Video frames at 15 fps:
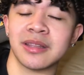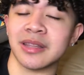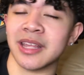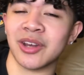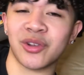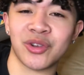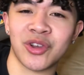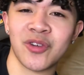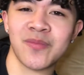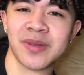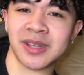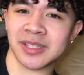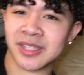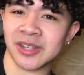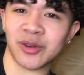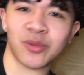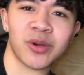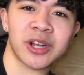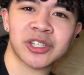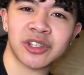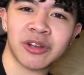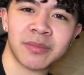They don't know because they don't
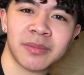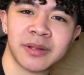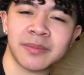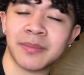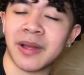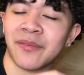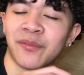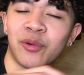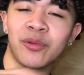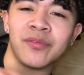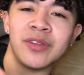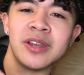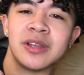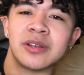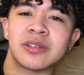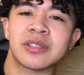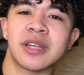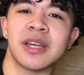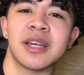watch all my, my full videos.